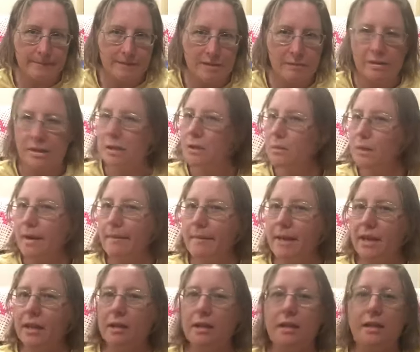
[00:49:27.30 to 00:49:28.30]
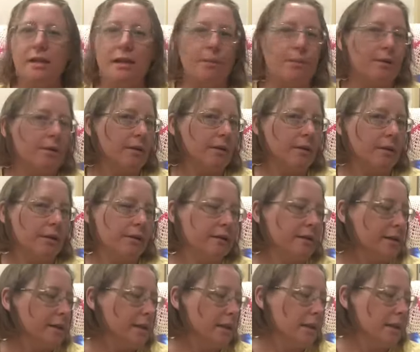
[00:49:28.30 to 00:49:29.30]
But do I make this a
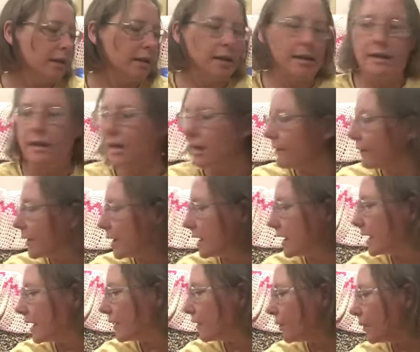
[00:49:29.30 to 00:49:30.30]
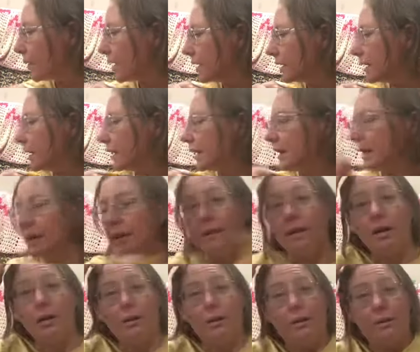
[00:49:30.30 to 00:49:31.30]
priority? I think I've got another one in here that
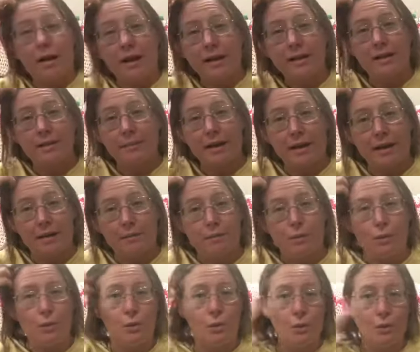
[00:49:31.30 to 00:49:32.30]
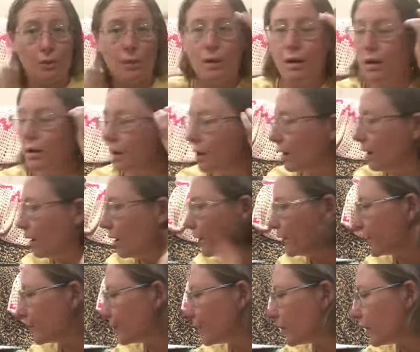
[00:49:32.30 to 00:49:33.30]
I would like to make a more of
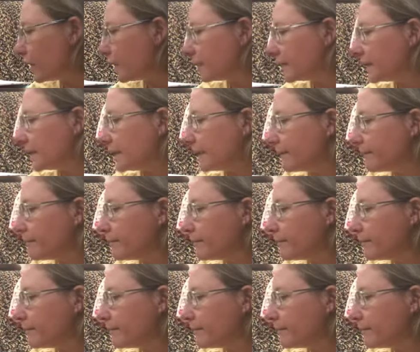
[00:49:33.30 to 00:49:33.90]
a priority.